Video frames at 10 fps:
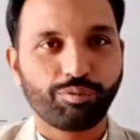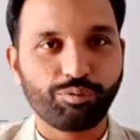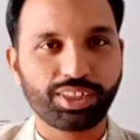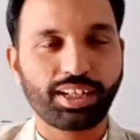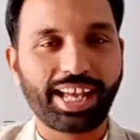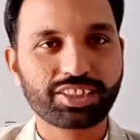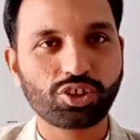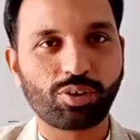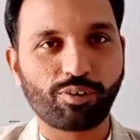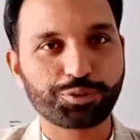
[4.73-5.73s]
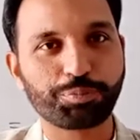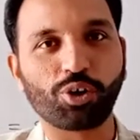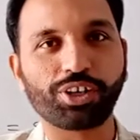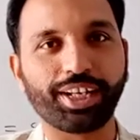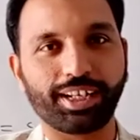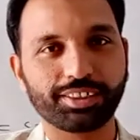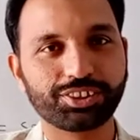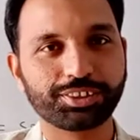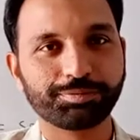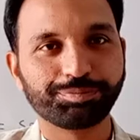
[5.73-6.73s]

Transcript: with a lecture of spoken English.